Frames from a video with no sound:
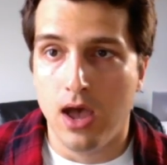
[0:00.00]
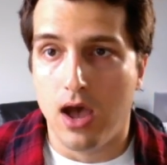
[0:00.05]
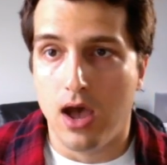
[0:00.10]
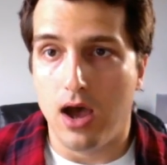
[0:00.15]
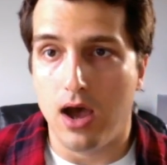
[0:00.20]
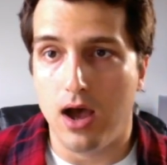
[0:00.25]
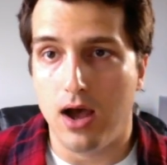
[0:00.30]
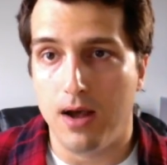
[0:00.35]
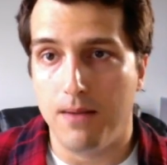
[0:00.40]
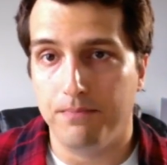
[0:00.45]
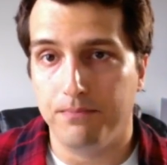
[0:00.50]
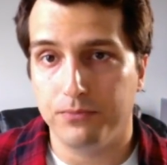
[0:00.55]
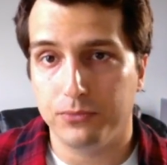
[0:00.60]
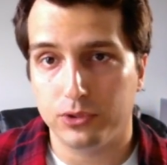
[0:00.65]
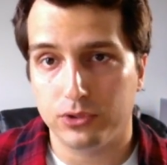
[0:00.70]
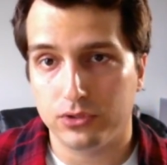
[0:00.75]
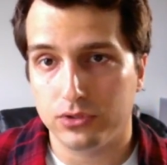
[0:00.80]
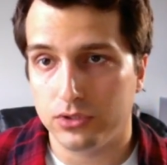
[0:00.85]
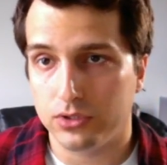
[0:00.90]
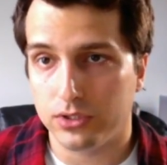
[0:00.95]
Um,
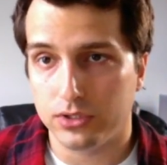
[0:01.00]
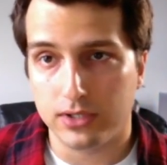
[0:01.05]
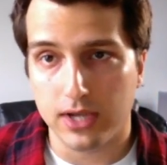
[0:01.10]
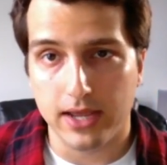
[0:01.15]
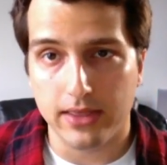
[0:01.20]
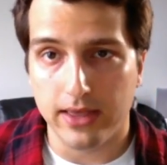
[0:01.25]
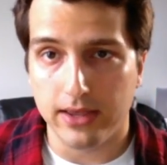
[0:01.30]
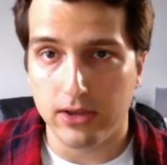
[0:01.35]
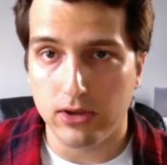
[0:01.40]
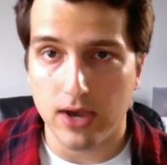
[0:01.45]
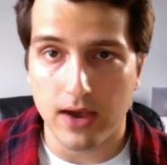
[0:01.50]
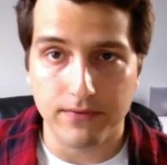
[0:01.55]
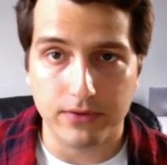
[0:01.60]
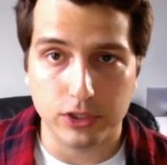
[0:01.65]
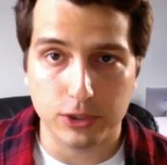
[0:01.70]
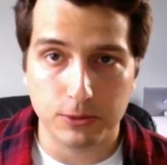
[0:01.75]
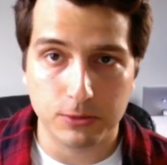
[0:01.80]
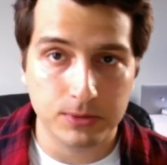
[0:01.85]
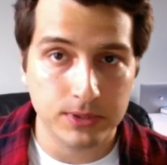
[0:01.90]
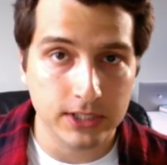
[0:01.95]
just say that you have a
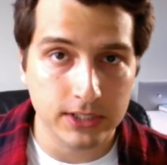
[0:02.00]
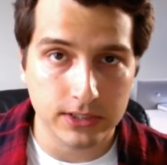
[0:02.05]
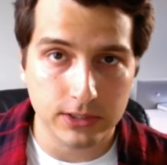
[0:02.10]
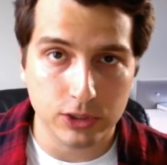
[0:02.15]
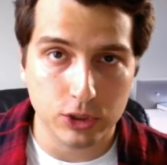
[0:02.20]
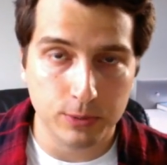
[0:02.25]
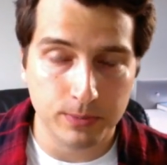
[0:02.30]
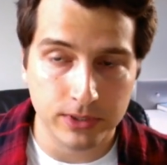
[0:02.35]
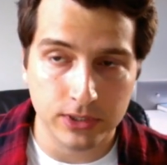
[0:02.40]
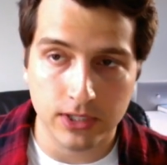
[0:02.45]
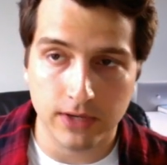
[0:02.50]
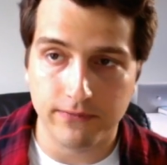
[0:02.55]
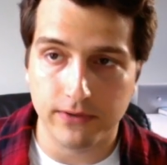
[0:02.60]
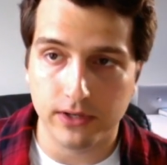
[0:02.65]
specific